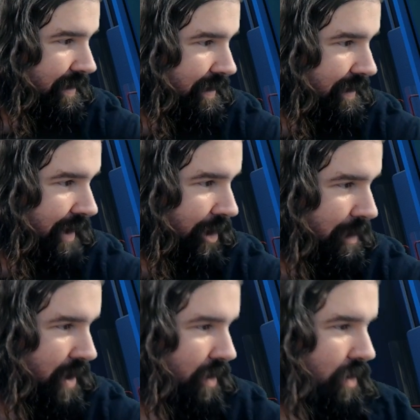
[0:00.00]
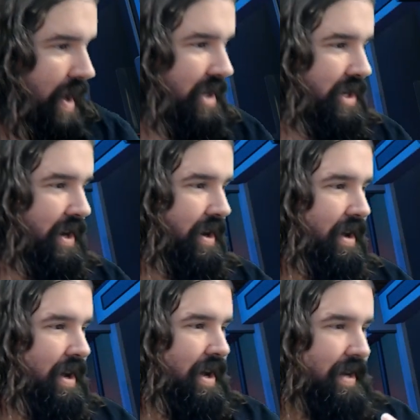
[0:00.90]
Tell me your question.
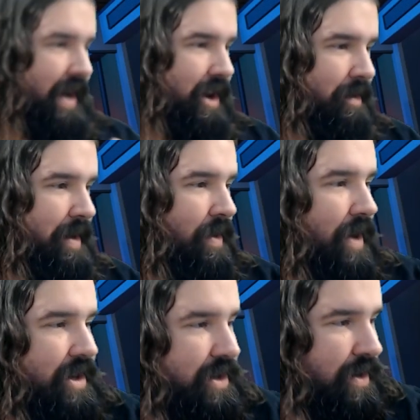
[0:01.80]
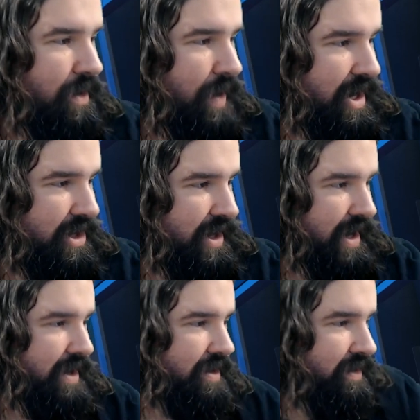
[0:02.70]
Tell me what your question
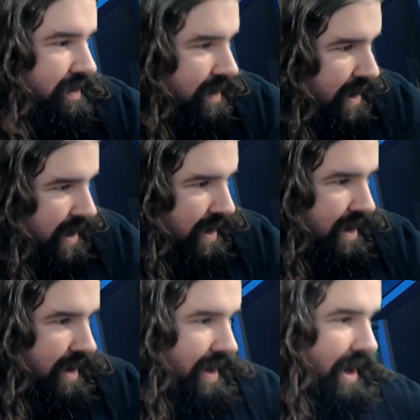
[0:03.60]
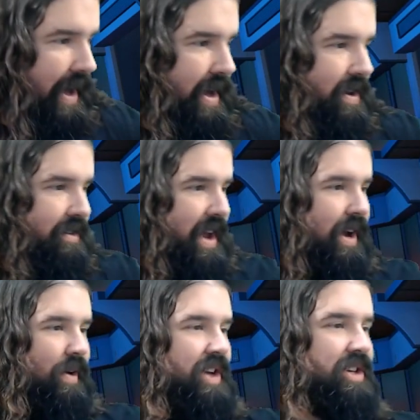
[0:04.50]
is. Uh,
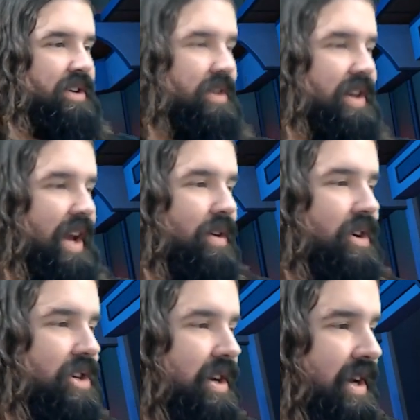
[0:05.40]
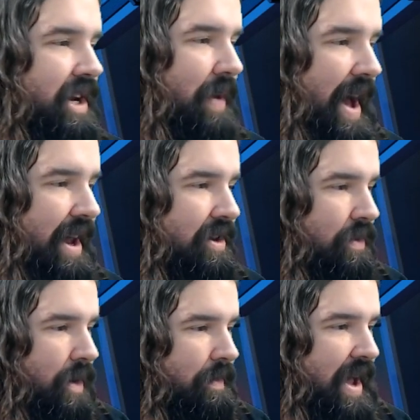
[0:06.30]
Jay, Cres- Jay Christian, can you add
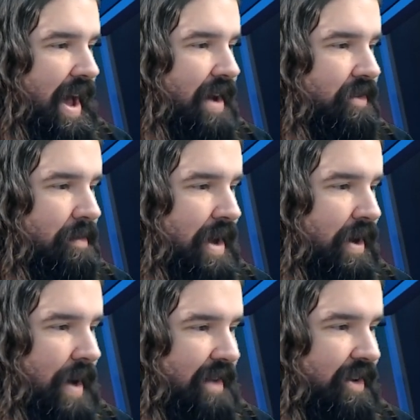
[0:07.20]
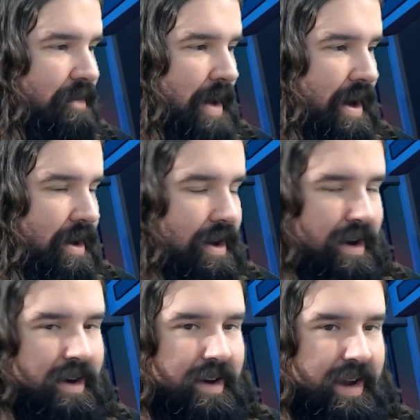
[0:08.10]
to what we have to make graphics better?
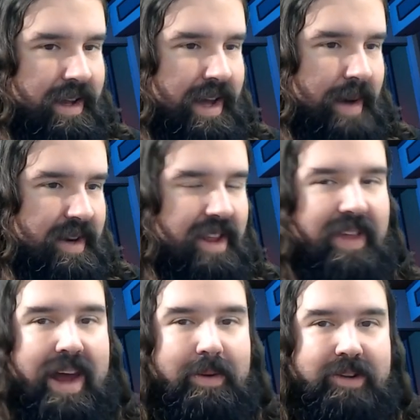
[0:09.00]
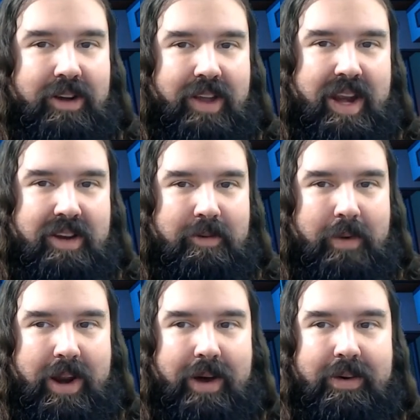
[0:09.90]
Yeah, we did that. It was called Lighting
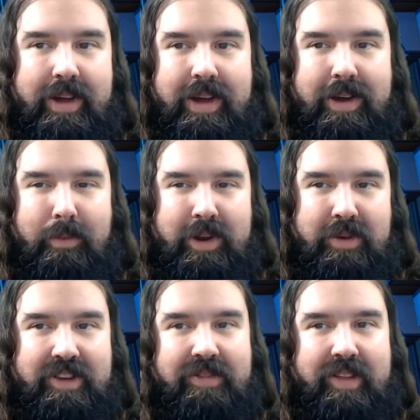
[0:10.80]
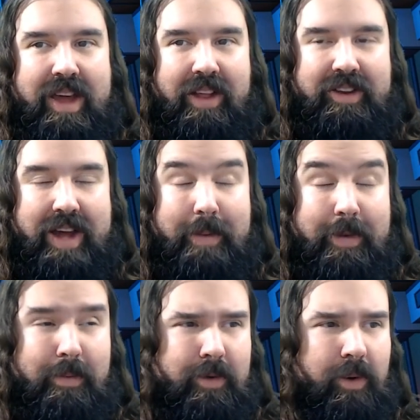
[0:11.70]
2.0. We do stuff like that all the
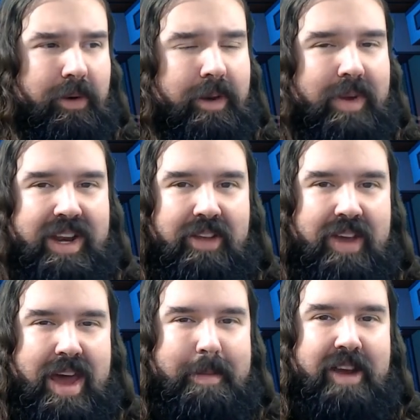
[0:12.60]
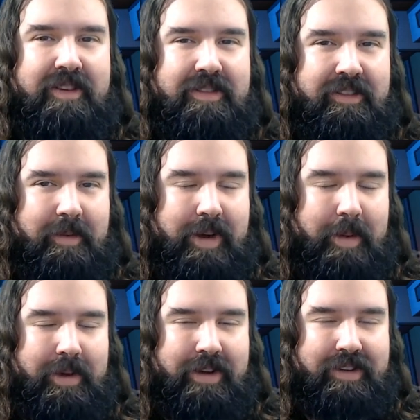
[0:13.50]
time. We totally redid the animation system a
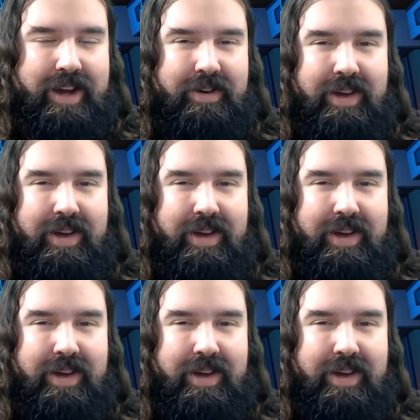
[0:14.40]
couple years ago.